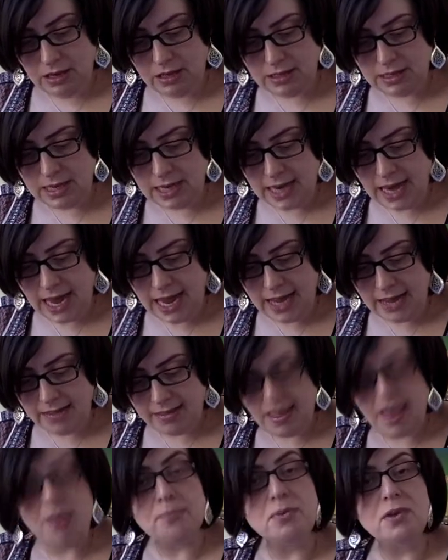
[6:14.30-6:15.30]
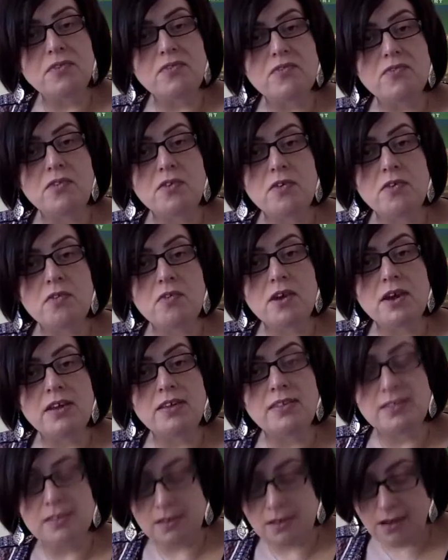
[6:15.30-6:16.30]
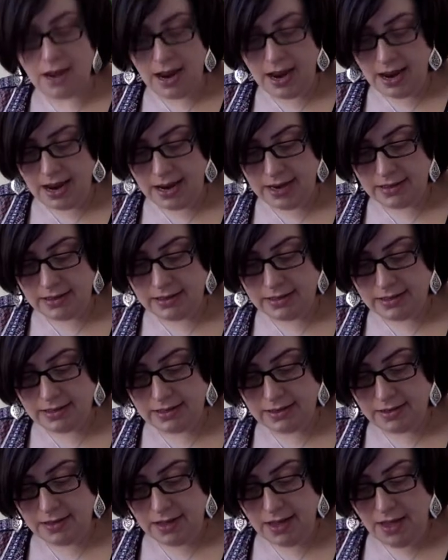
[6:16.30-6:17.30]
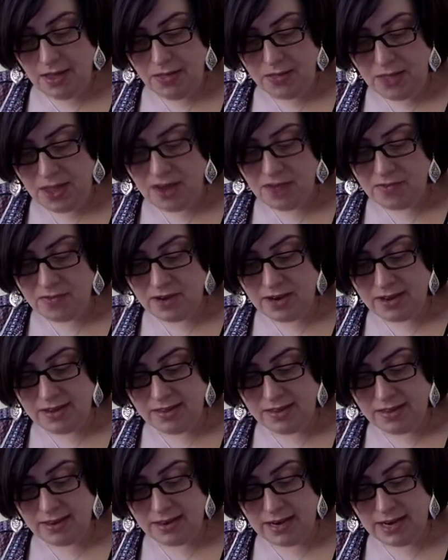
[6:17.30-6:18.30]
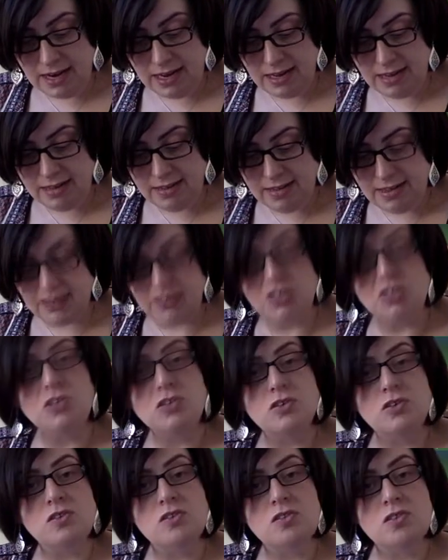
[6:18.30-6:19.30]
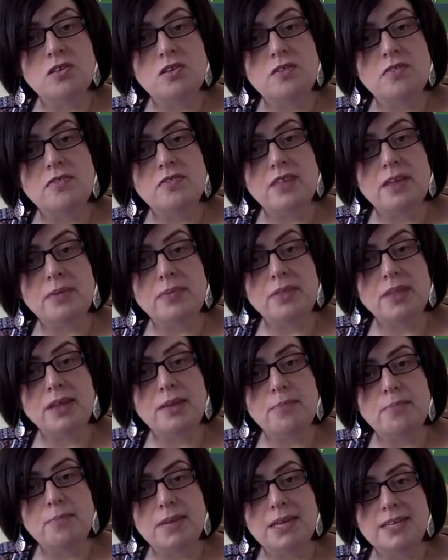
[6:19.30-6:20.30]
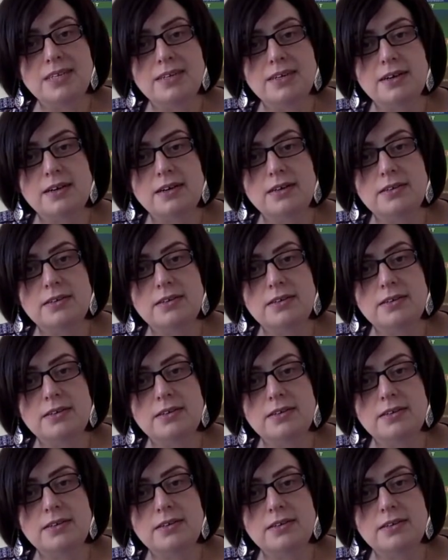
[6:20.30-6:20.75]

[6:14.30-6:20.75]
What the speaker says: Delays happen for a reason, and that reason is that you deserve something better.